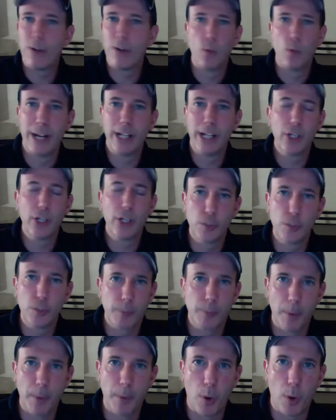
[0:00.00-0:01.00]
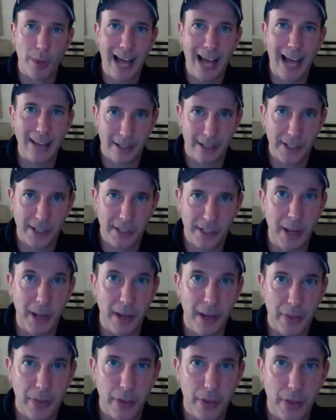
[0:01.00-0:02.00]
winning a Super Bowl with Alex Smith,
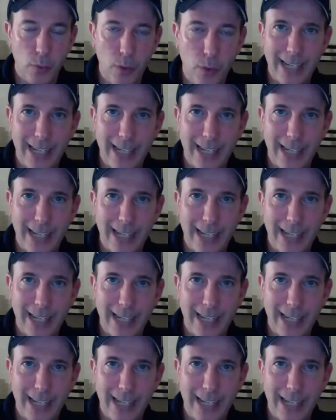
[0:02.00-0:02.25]
right?